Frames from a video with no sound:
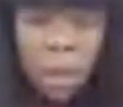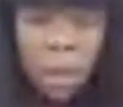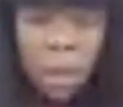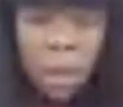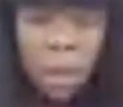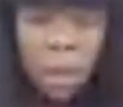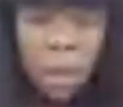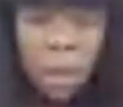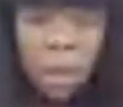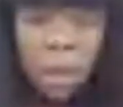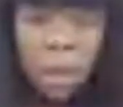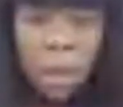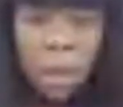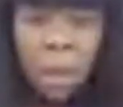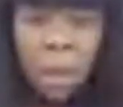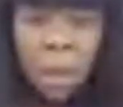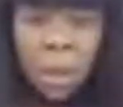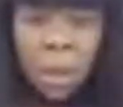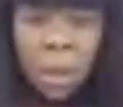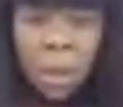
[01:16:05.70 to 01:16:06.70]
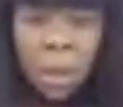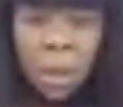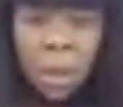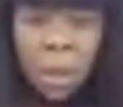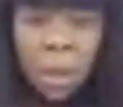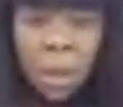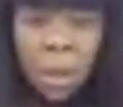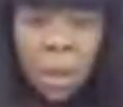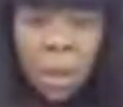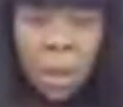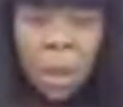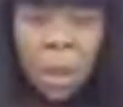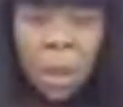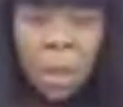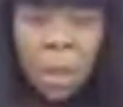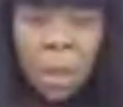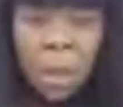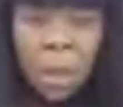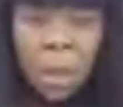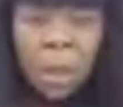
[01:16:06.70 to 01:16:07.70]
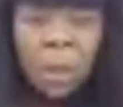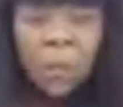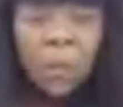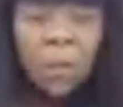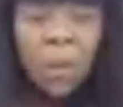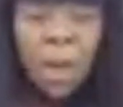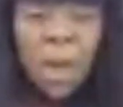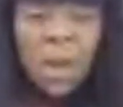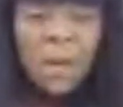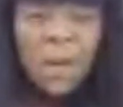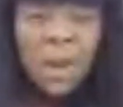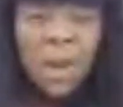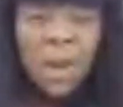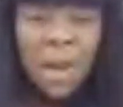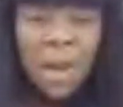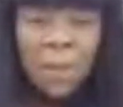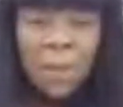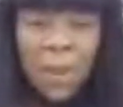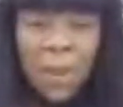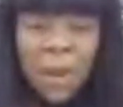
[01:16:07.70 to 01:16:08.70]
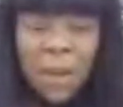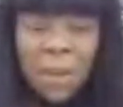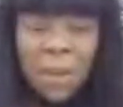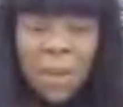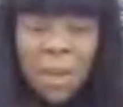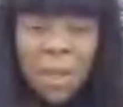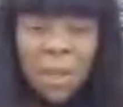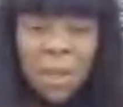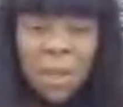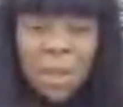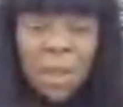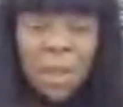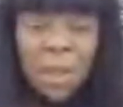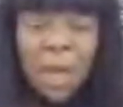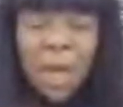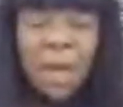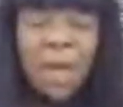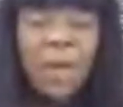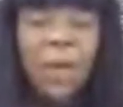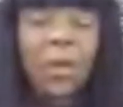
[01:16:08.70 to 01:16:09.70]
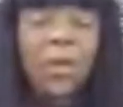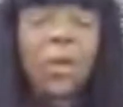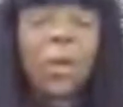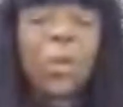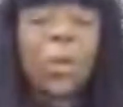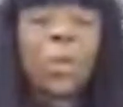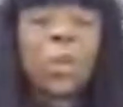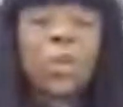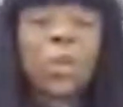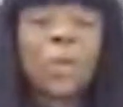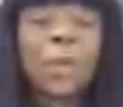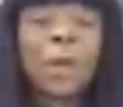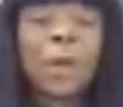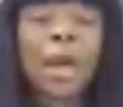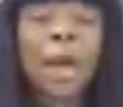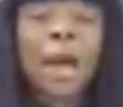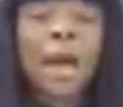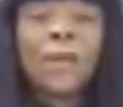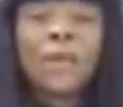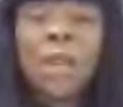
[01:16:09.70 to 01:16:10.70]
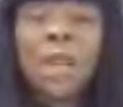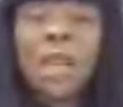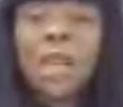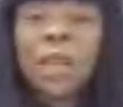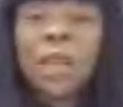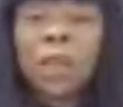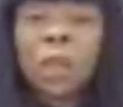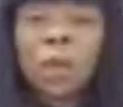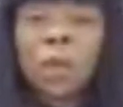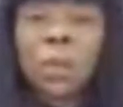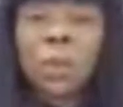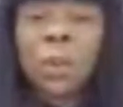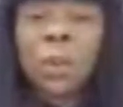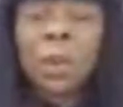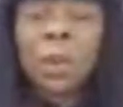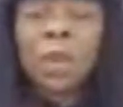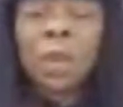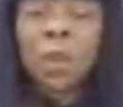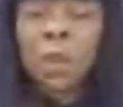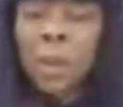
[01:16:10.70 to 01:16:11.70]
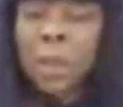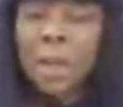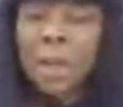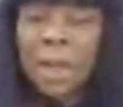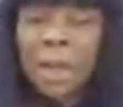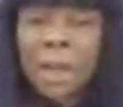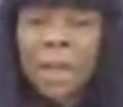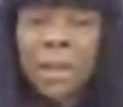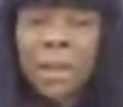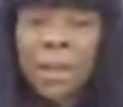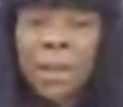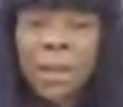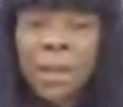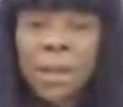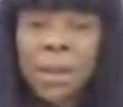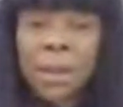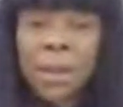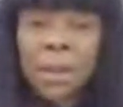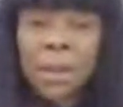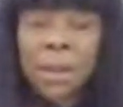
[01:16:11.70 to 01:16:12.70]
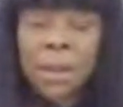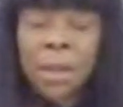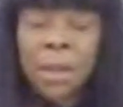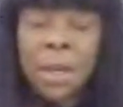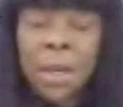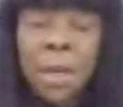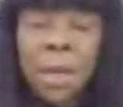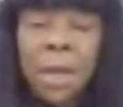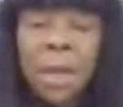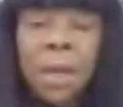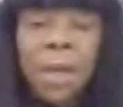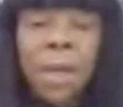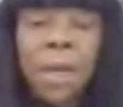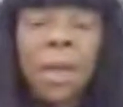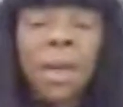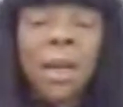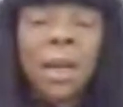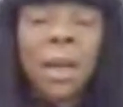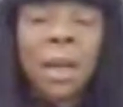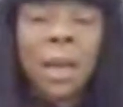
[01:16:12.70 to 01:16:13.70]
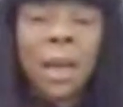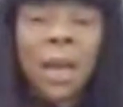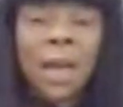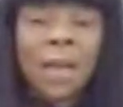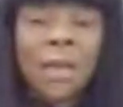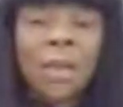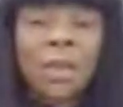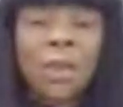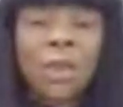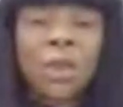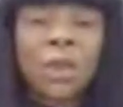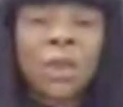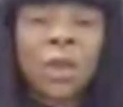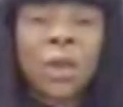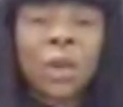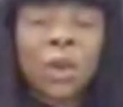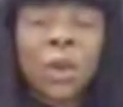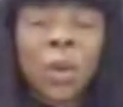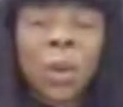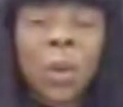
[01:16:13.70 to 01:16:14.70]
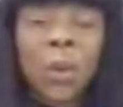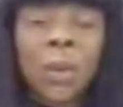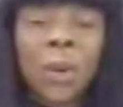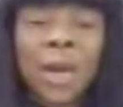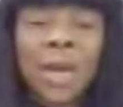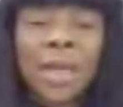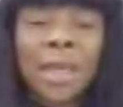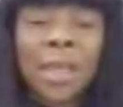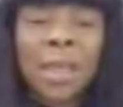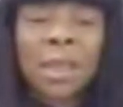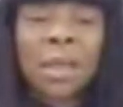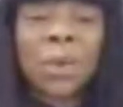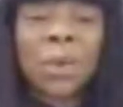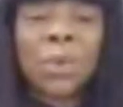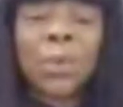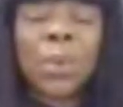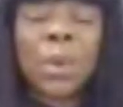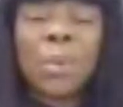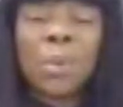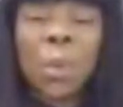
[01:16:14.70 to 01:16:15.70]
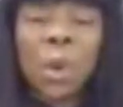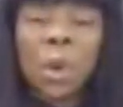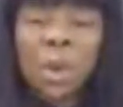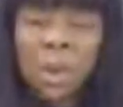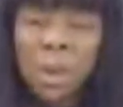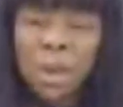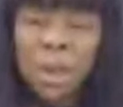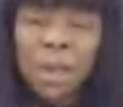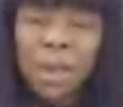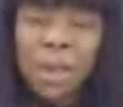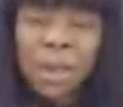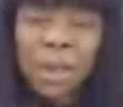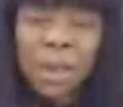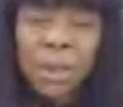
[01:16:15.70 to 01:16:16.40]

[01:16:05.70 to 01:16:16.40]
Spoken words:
If you have an apartment and you don't want to be having issue with your tenants, let your rent be moderate, reasonable, that